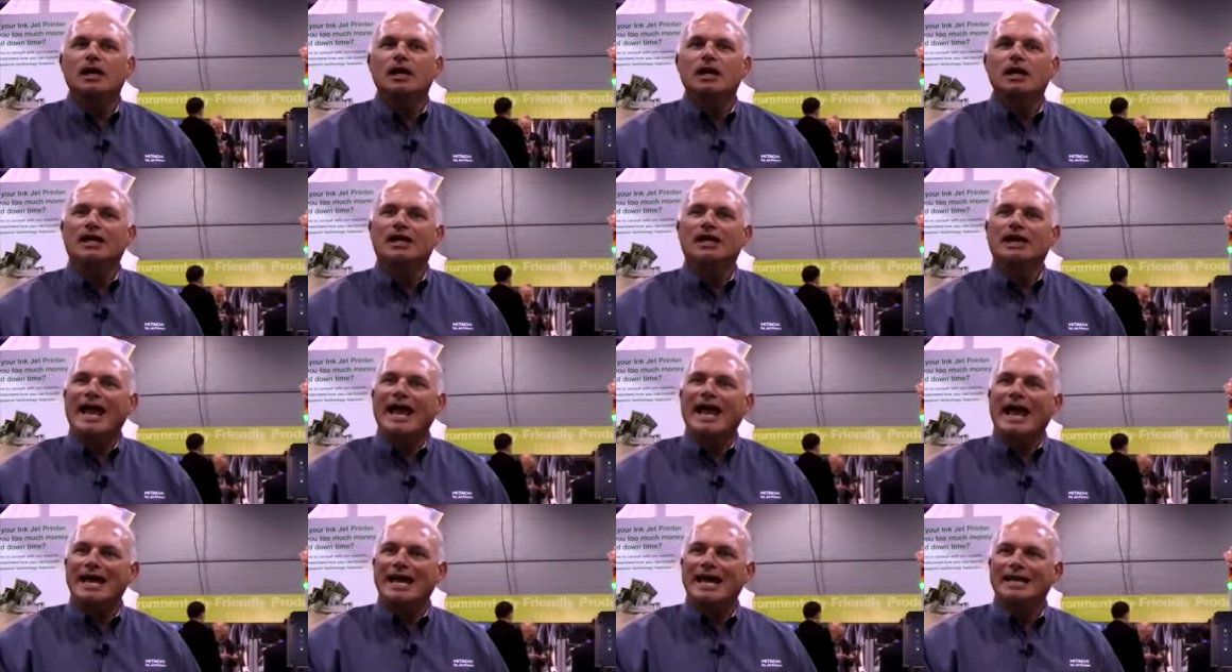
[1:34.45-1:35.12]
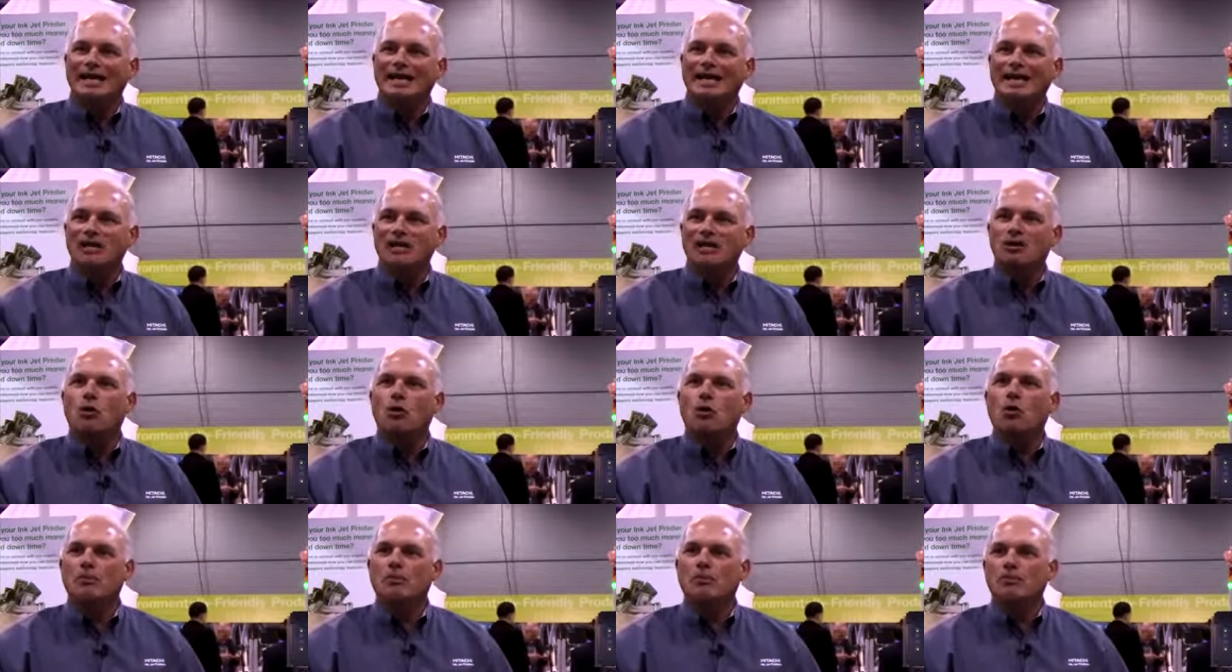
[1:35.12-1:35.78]
It can add ink
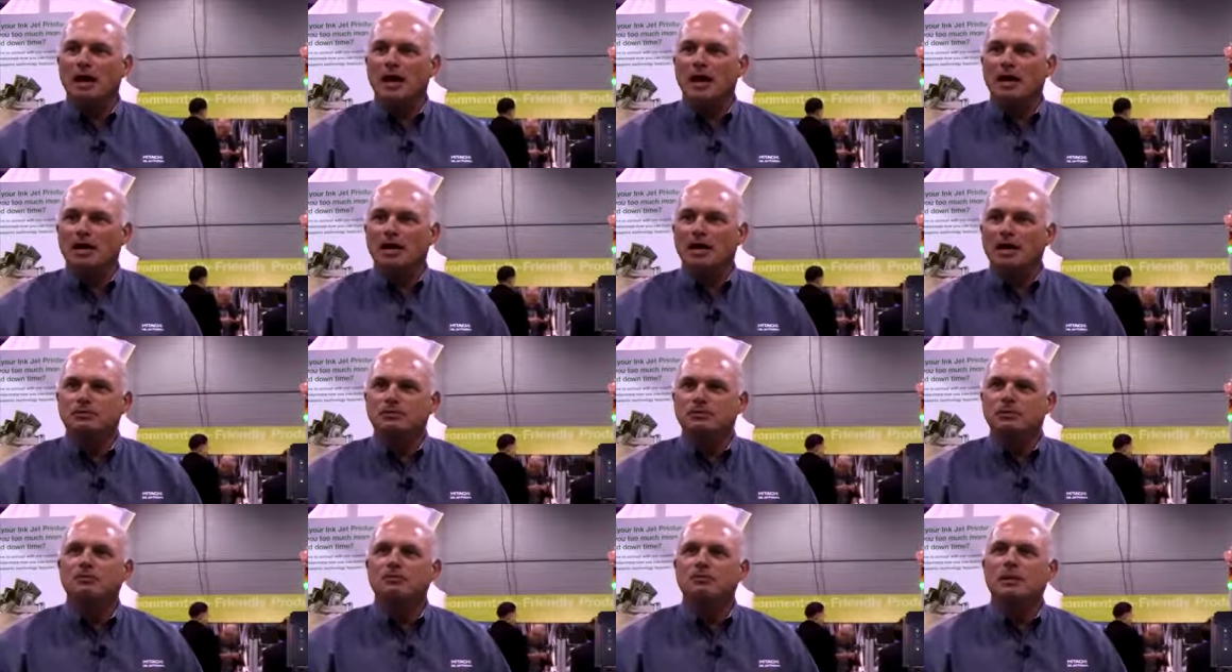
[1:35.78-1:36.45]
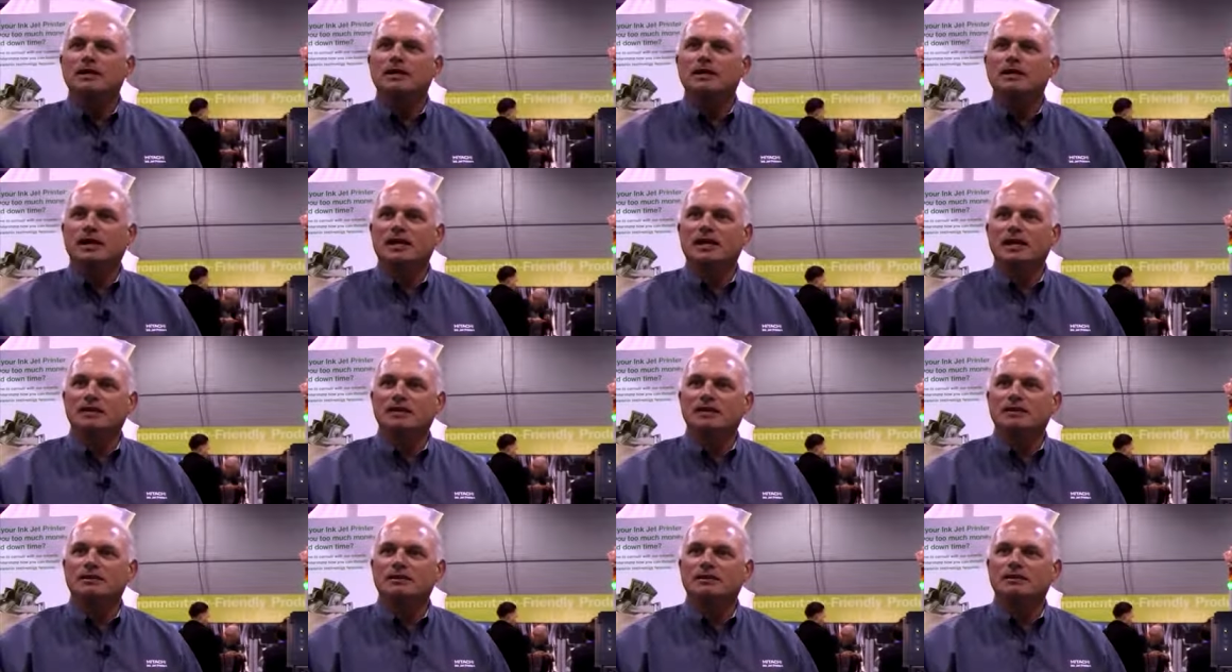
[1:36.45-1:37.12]
or makeup to
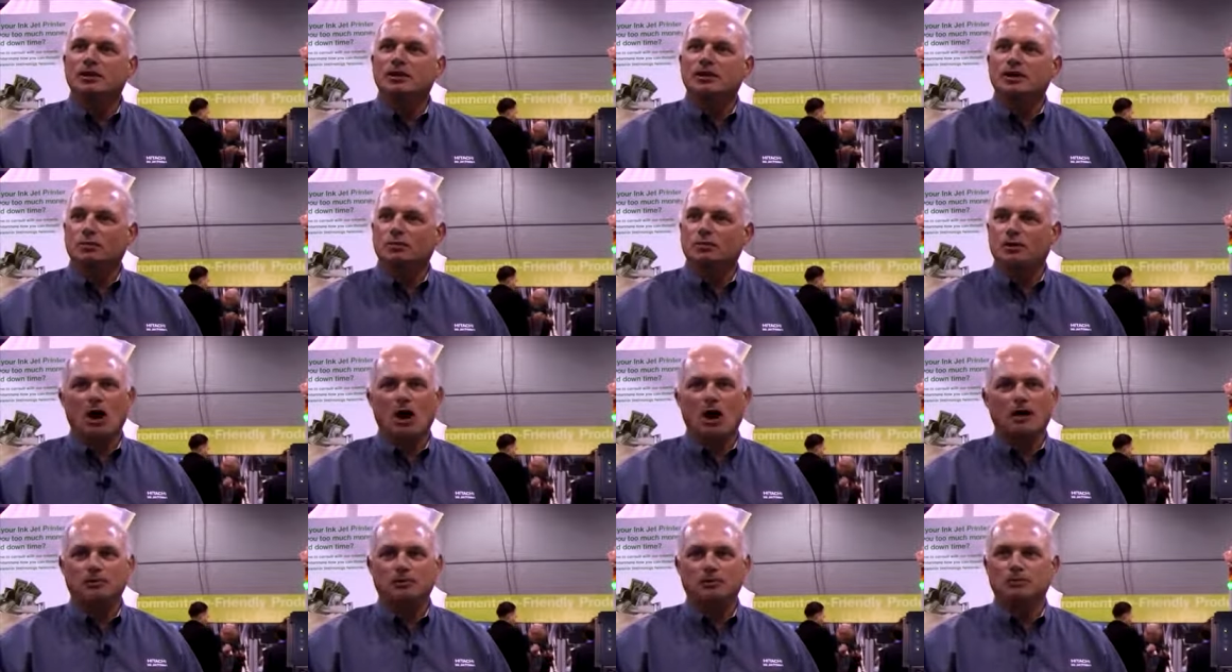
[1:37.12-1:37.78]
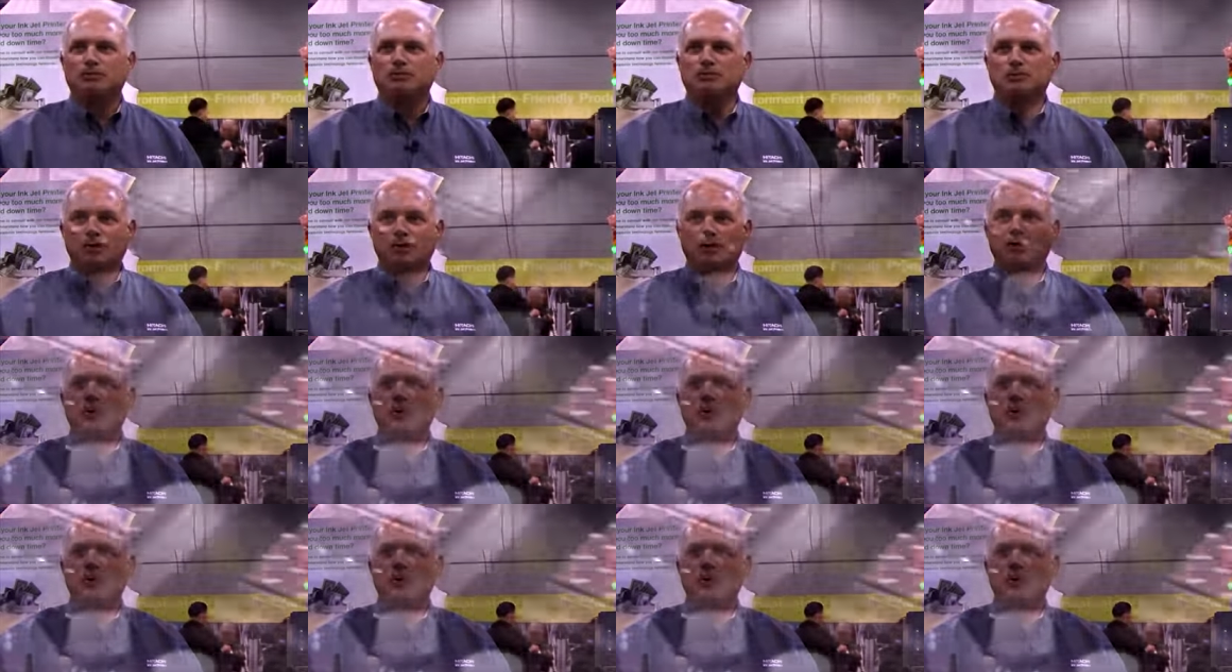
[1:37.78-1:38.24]
maintain you know, optimum print